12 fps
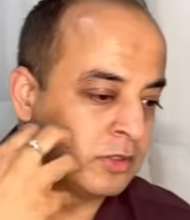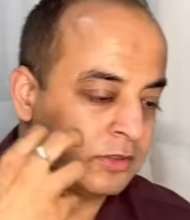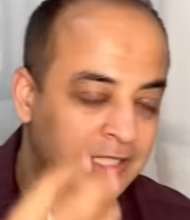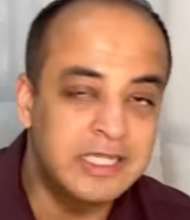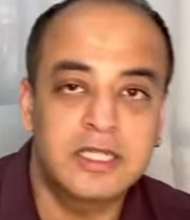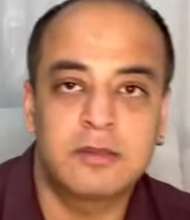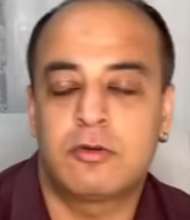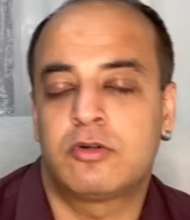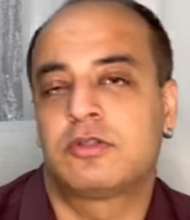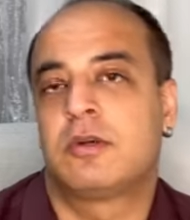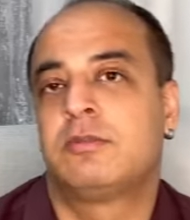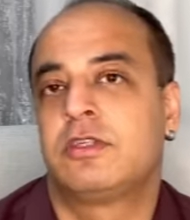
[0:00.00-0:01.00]
think about
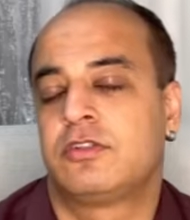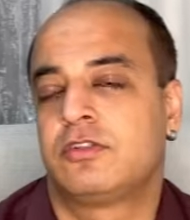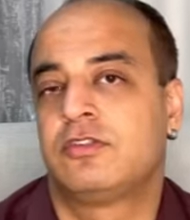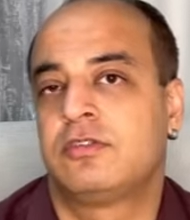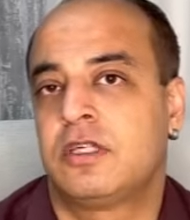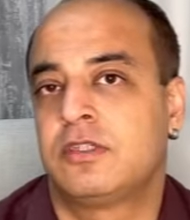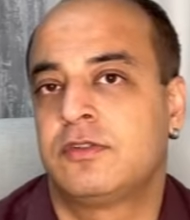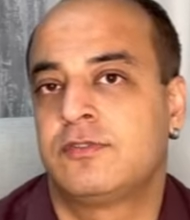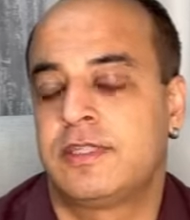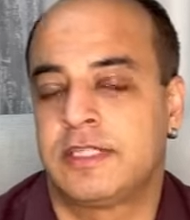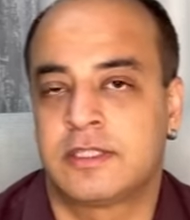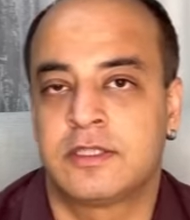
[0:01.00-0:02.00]
some decisions that you have
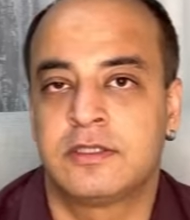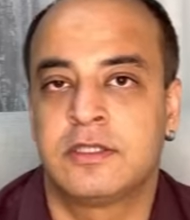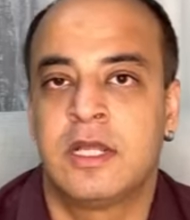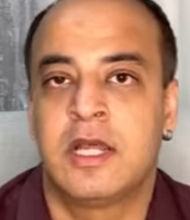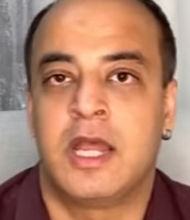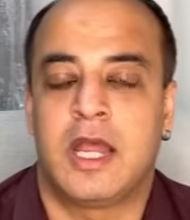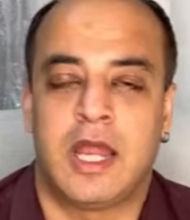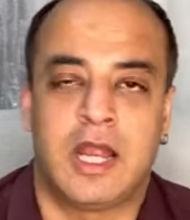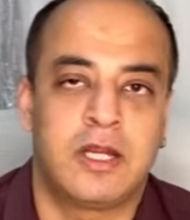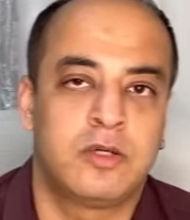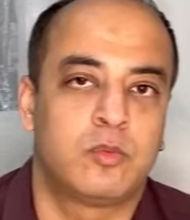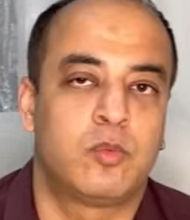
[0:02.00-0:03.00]
taken
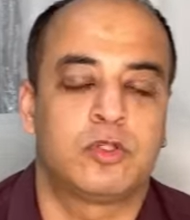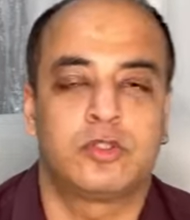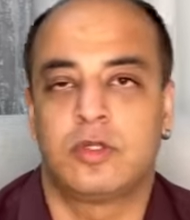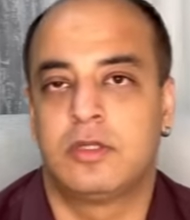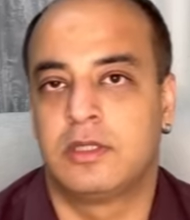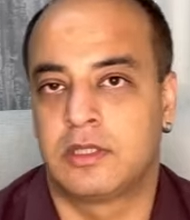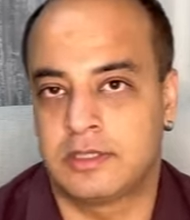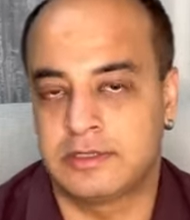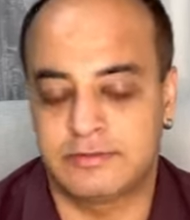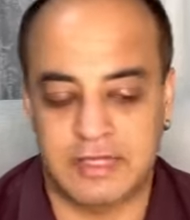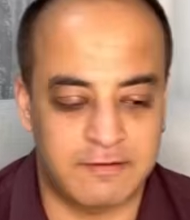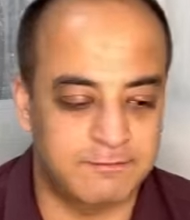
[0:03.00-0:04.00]
and what your
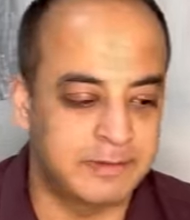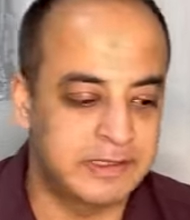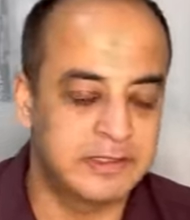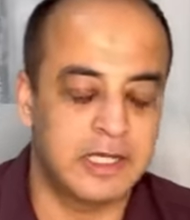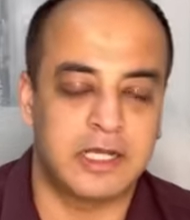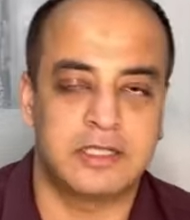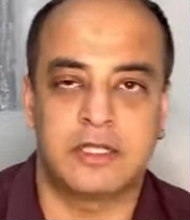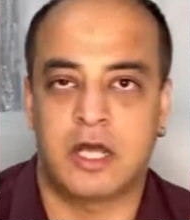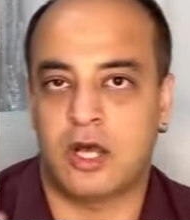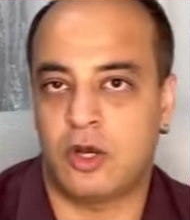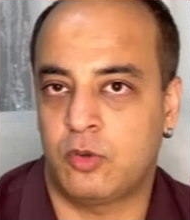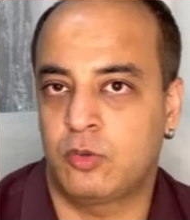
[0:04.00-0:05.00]
learnings have been and
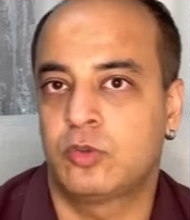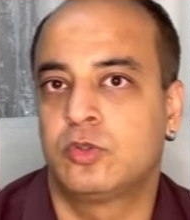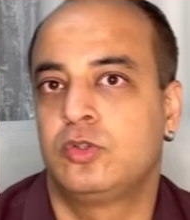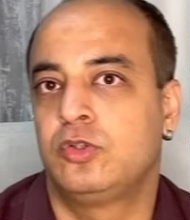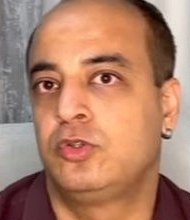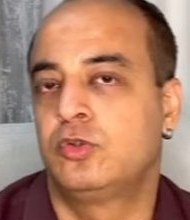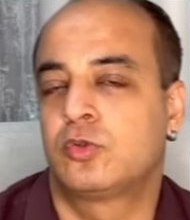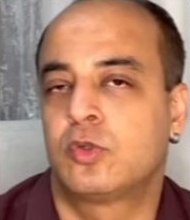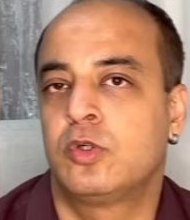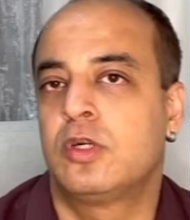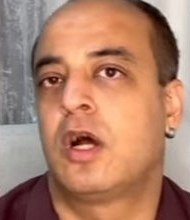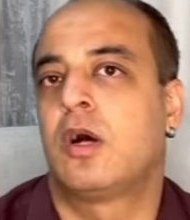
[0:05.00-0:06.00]
how you
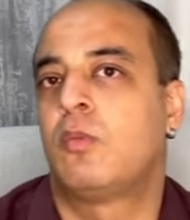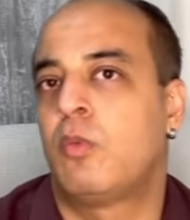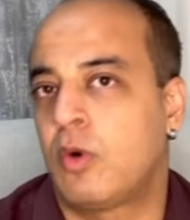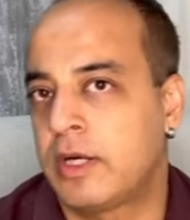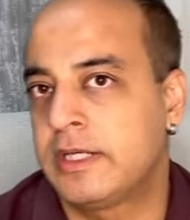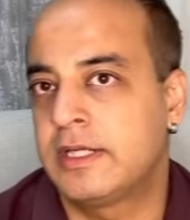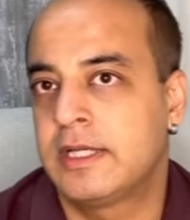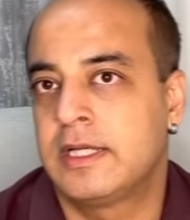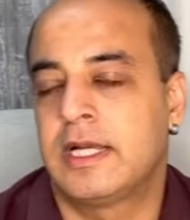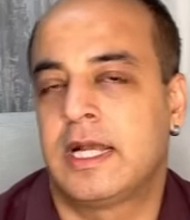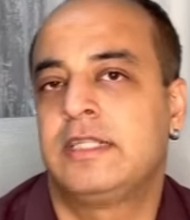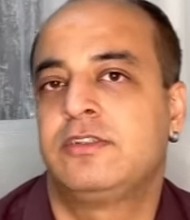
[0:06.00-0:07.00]
could avoid
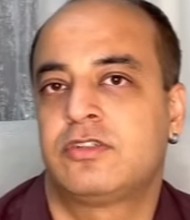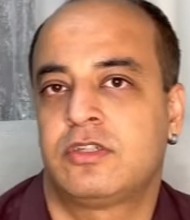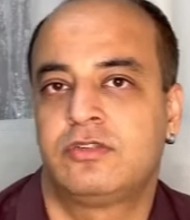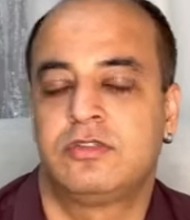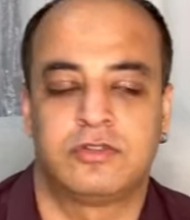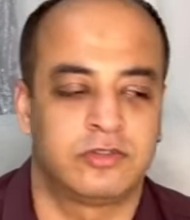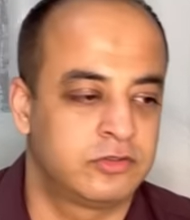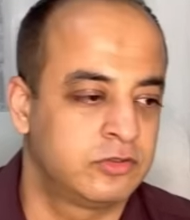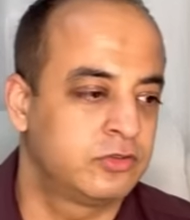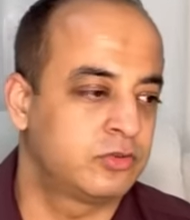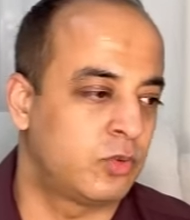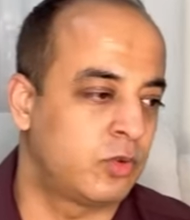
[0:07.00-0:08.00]
any such
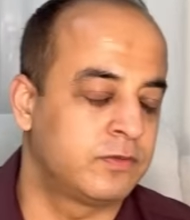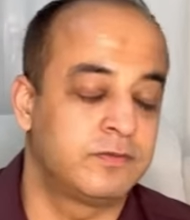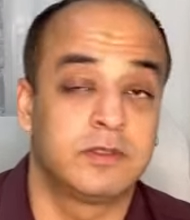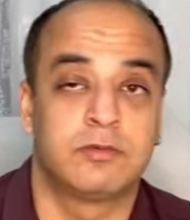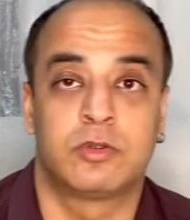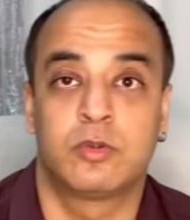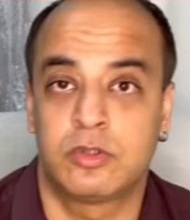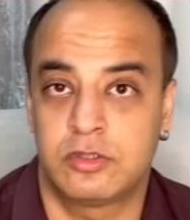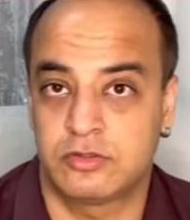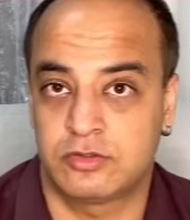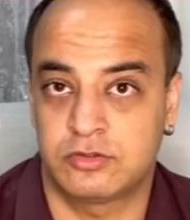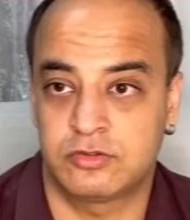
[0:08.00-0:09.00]
decisions or if they were good
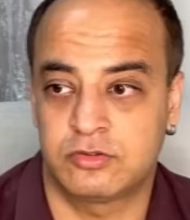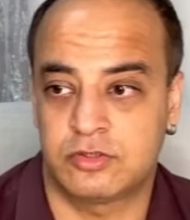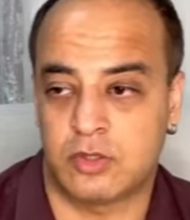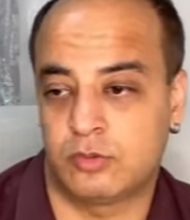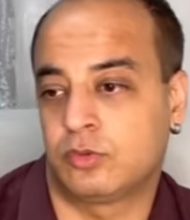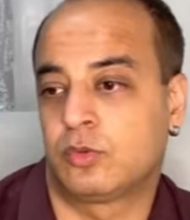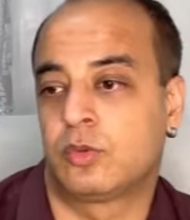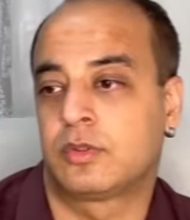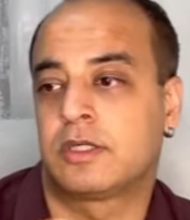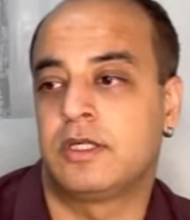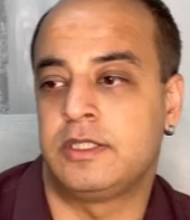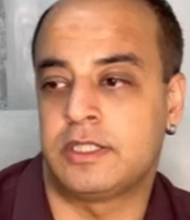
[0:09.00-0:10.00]
decisions how you could
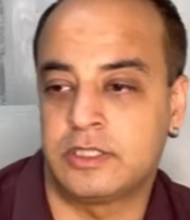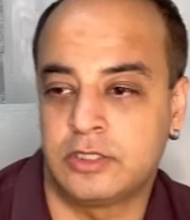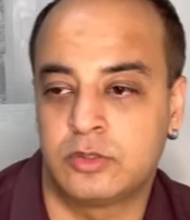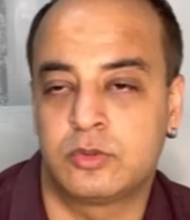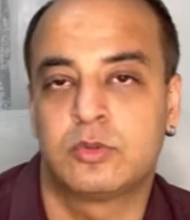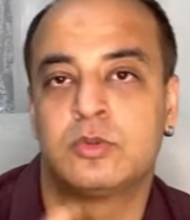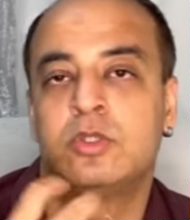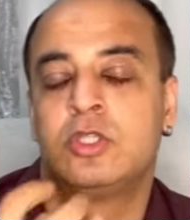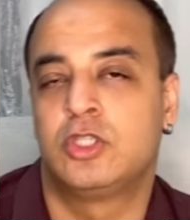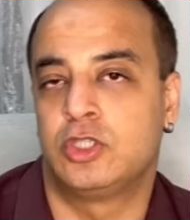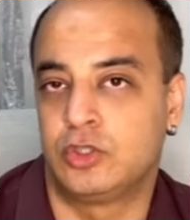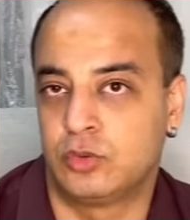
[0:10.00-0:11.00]
continue to
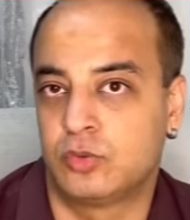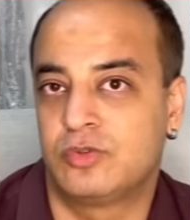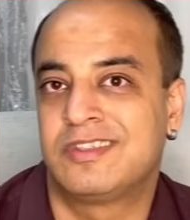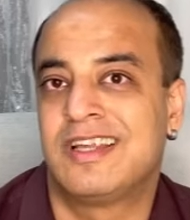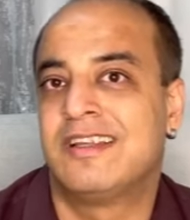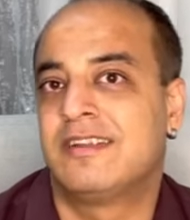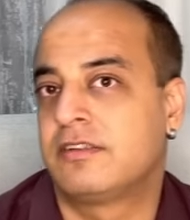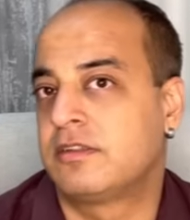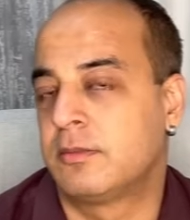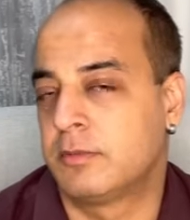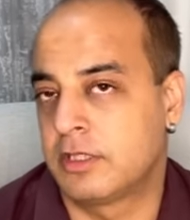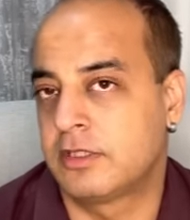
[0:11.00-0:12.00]
use
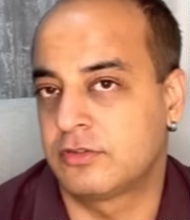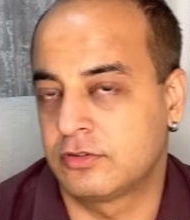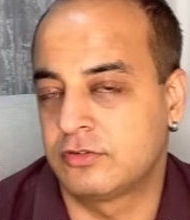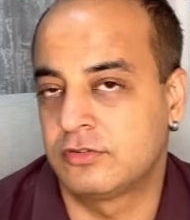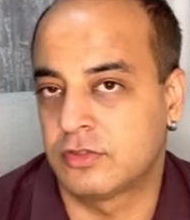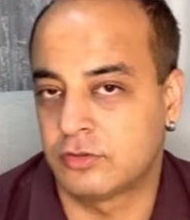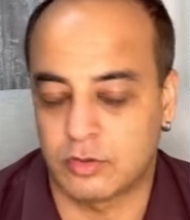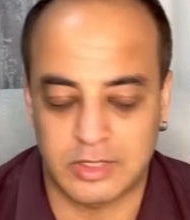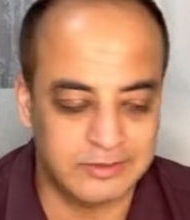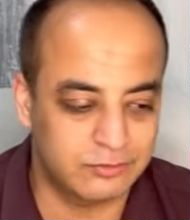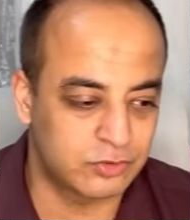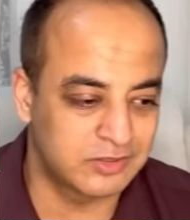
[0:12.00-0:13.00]
similar decisions in your
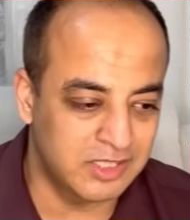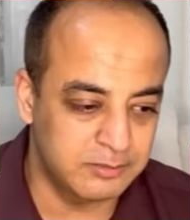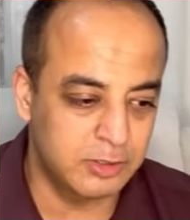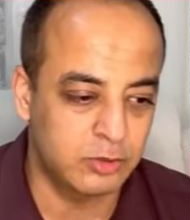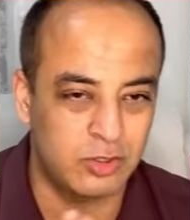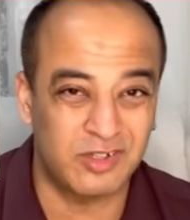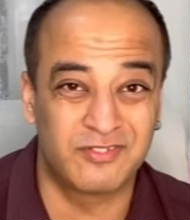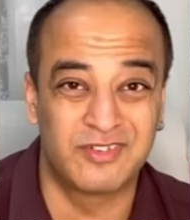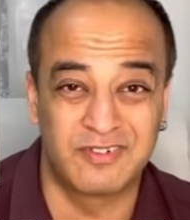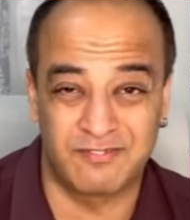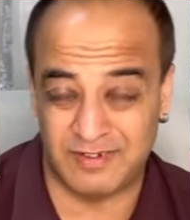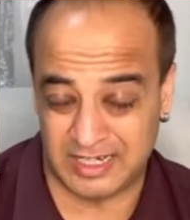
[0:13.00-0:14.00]
life. So there'll be a lot of
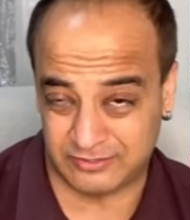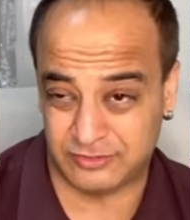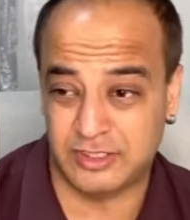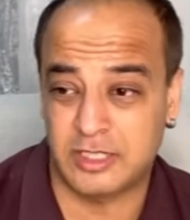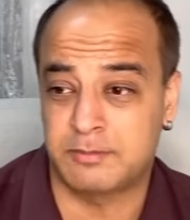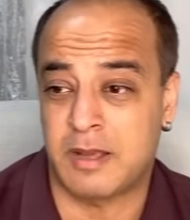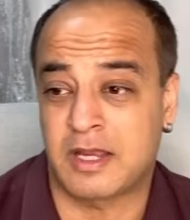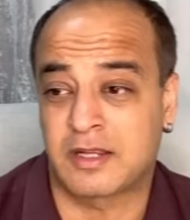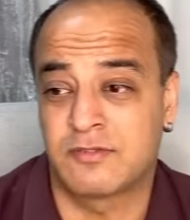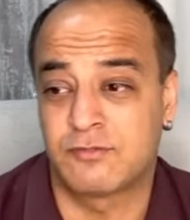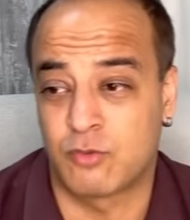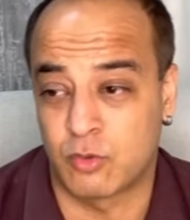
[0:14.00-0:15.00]
reflection and back
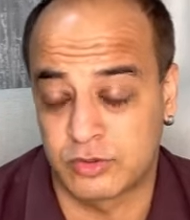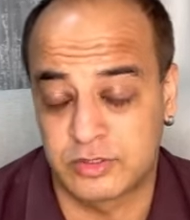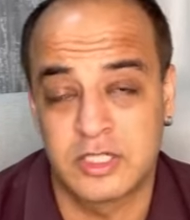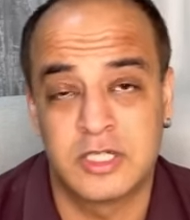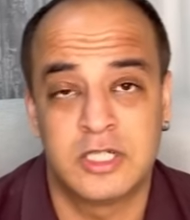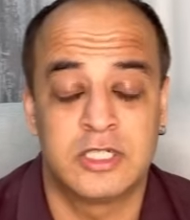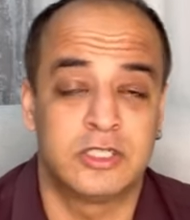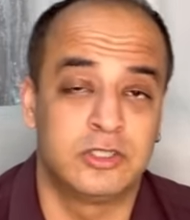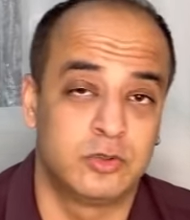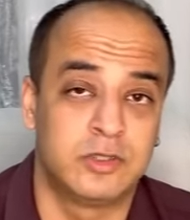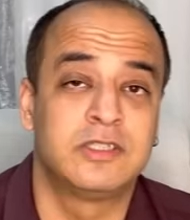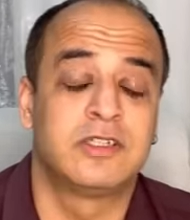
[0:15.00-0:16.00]
and forth
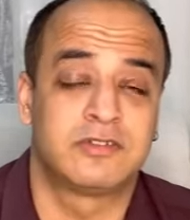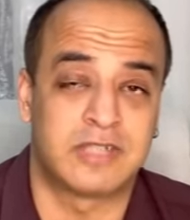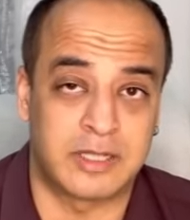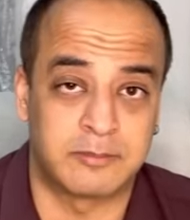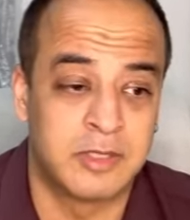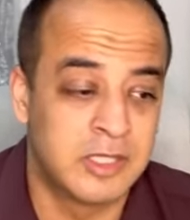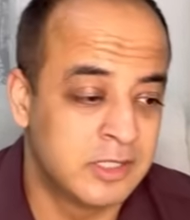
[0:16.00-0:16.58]
during this time.